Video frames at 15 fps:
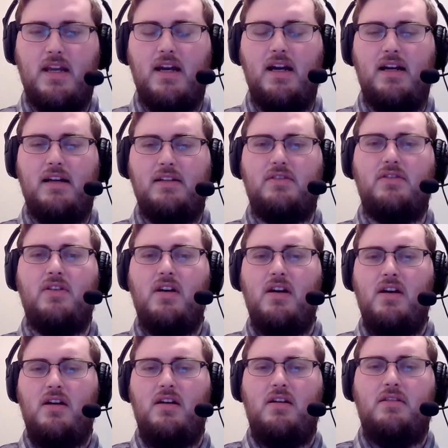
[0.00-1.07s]
It's
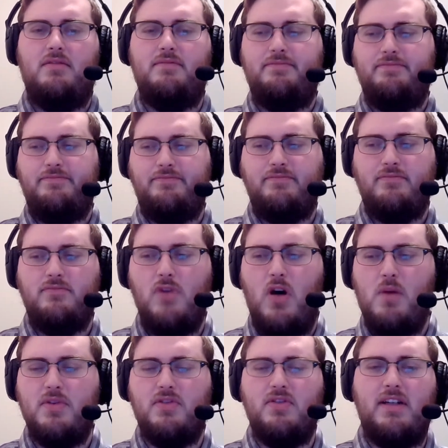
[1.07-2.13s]

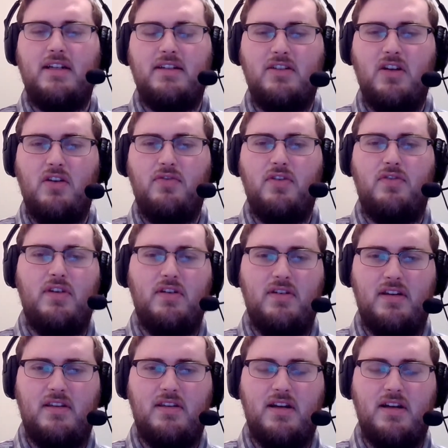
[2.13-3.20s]
almost like a self
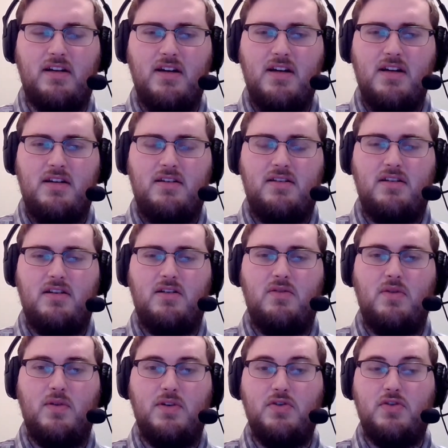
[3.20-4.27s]
fulfilling thing. You know,
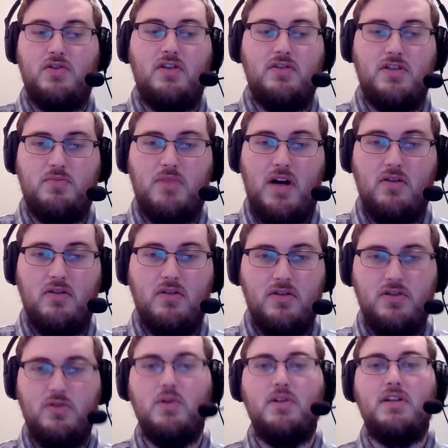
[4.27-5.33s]
once you start the spiral,
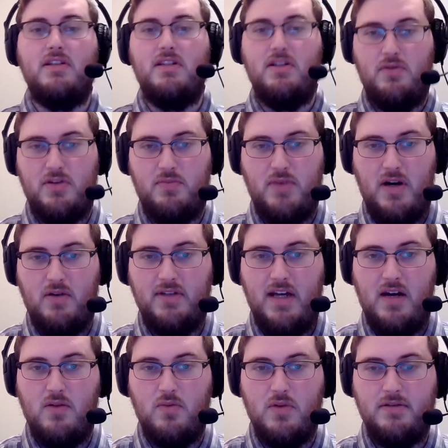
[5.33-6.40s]
you will continue the spiral
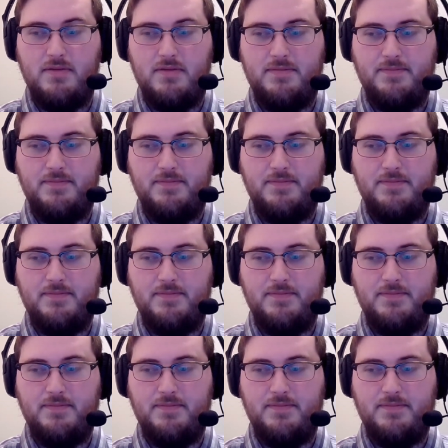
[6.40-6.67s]
downward.